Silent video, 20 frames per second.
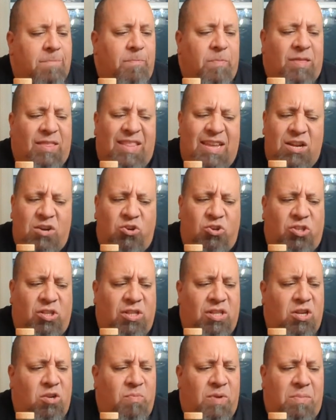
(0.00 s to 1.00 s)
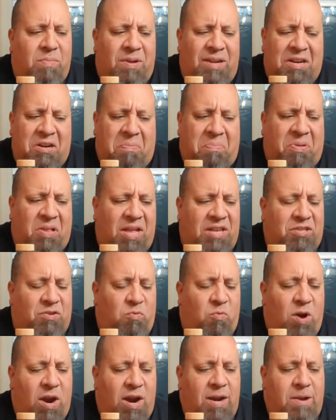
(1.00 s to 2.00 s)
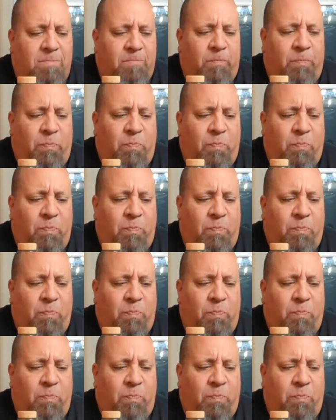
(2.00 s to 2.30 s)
Lingers a little bit, but in a pleasant way.